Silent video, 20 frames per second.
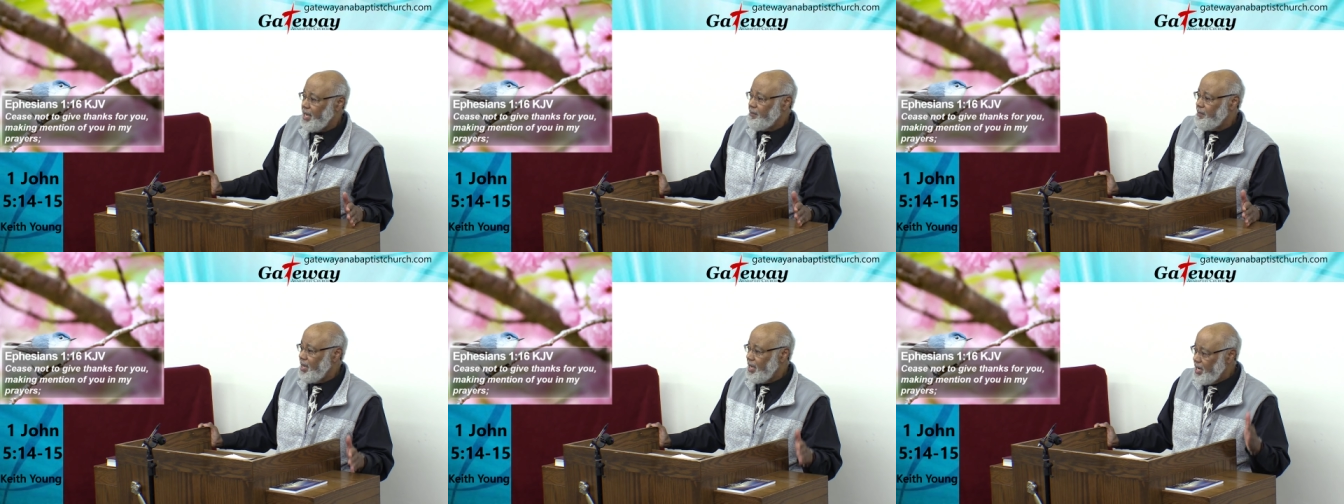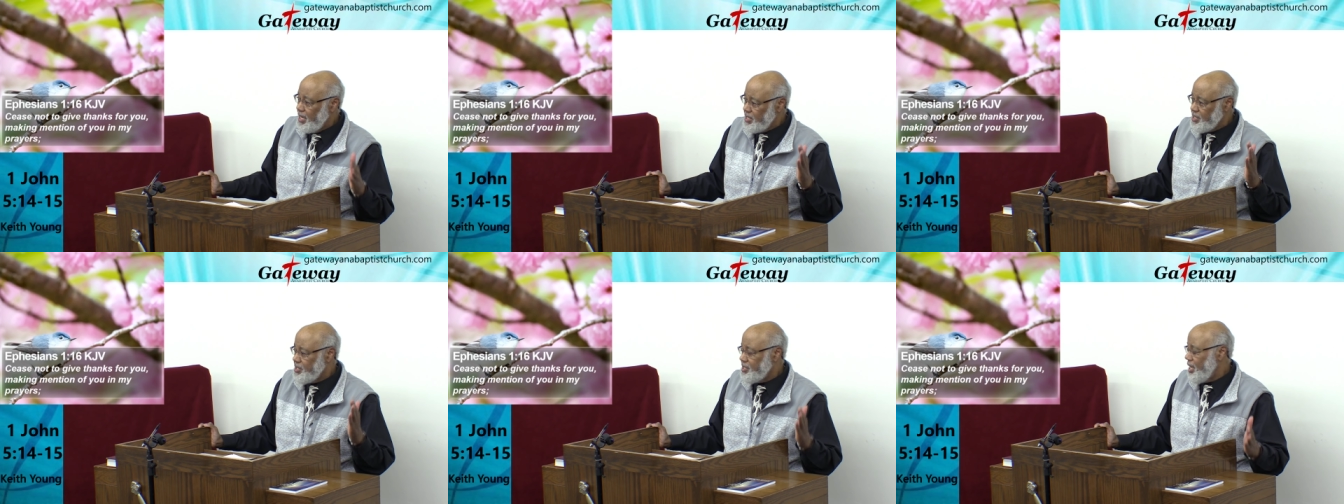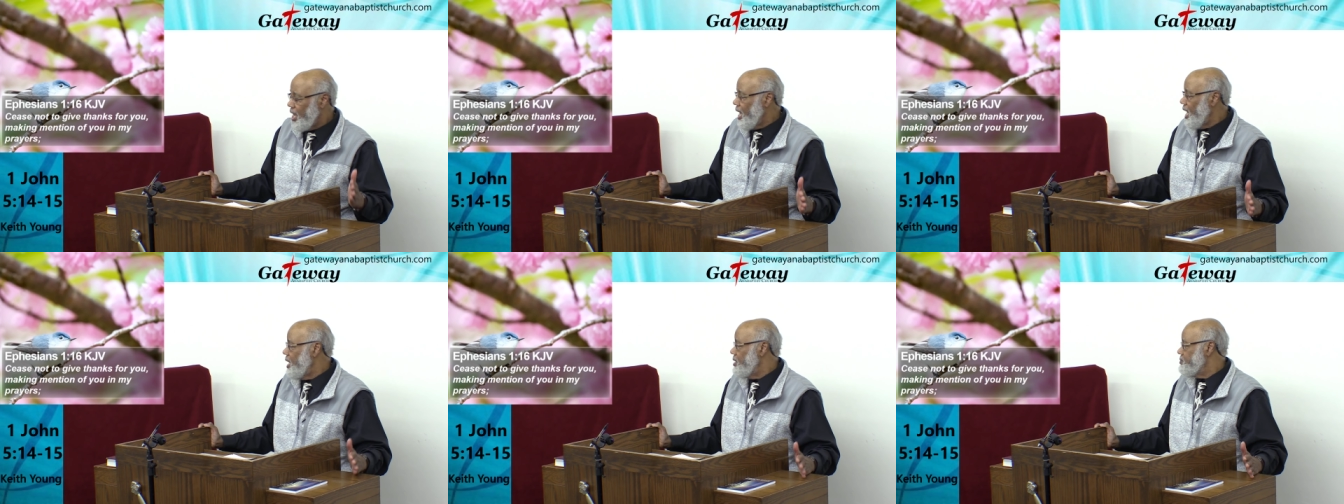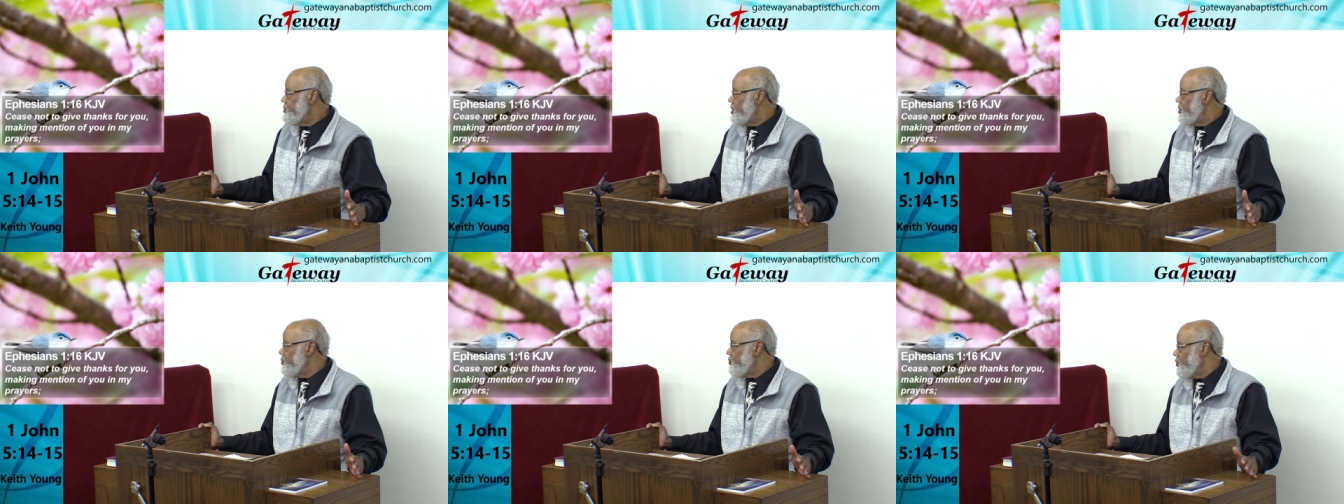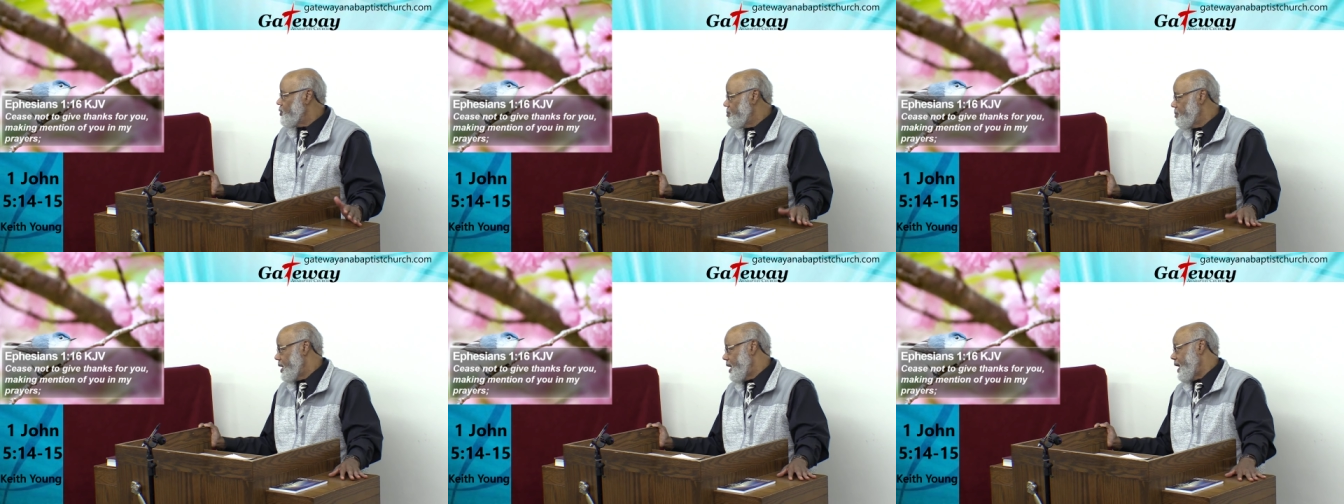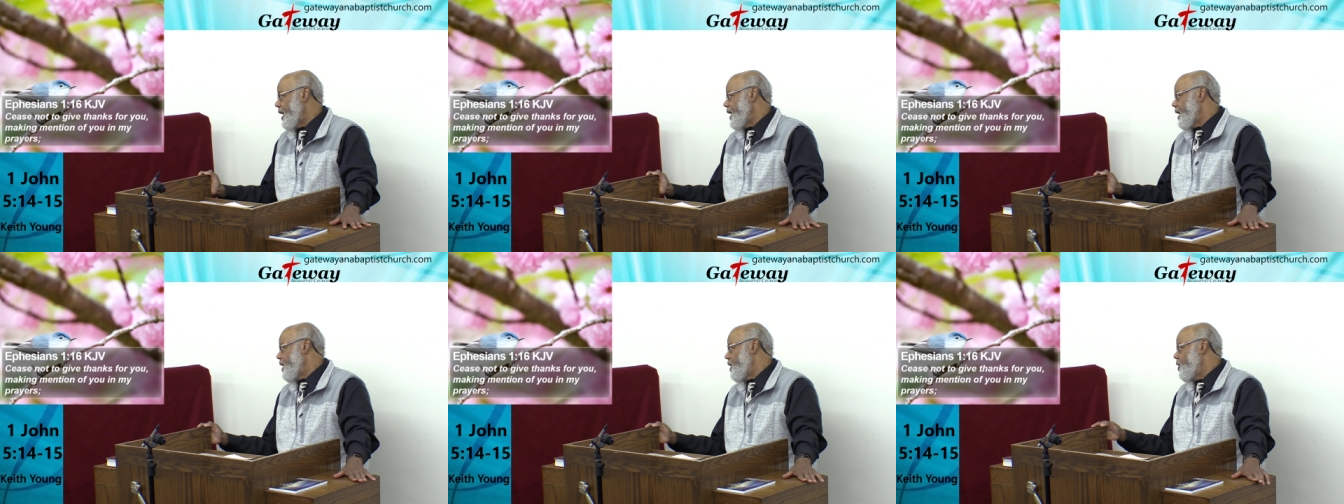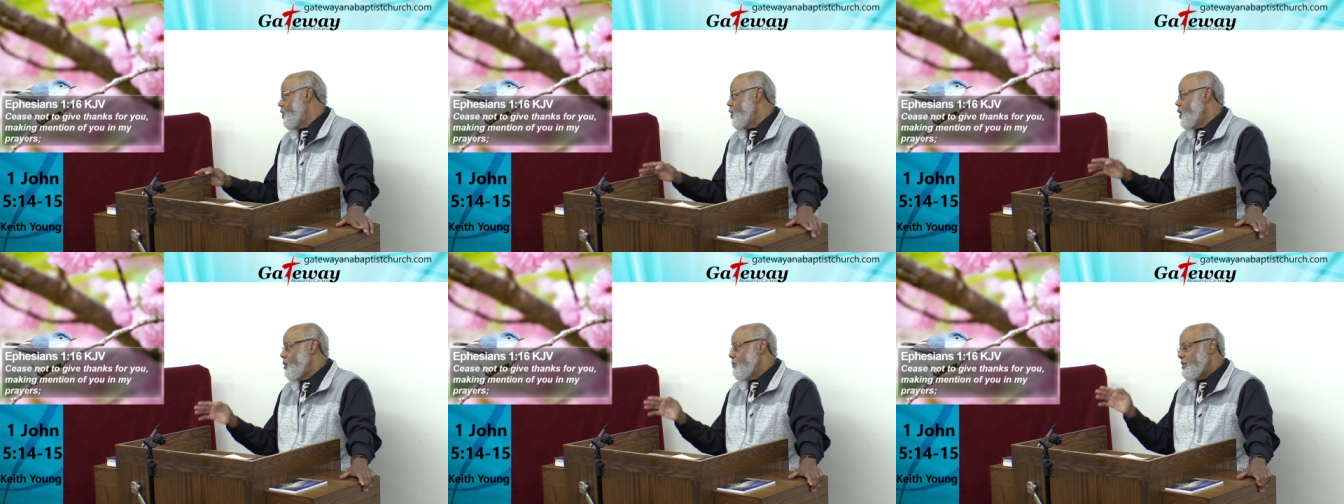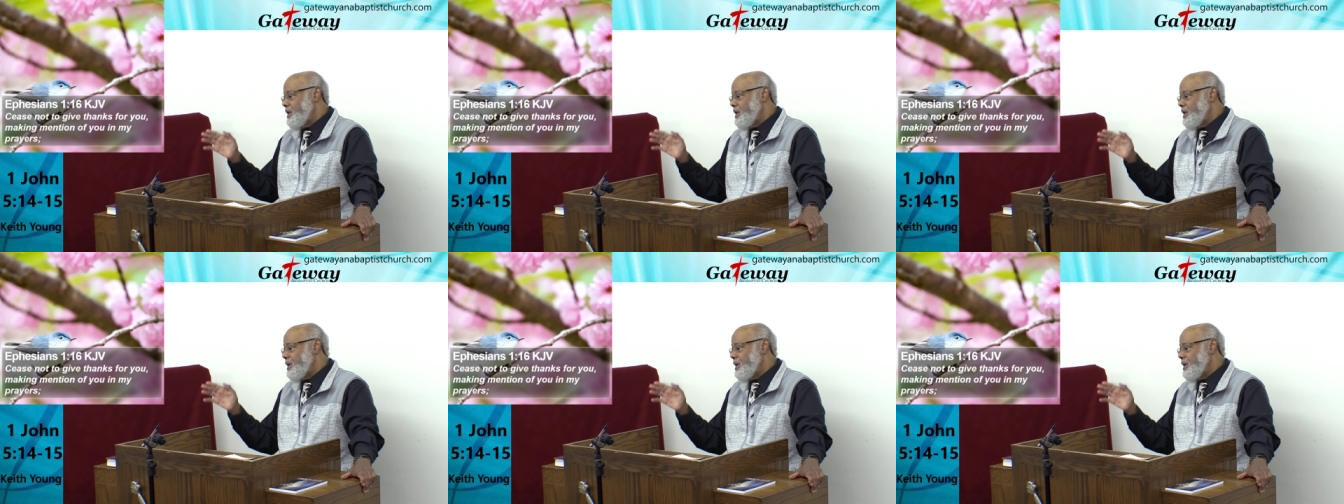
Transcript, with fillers: Amen. It saves us from hell.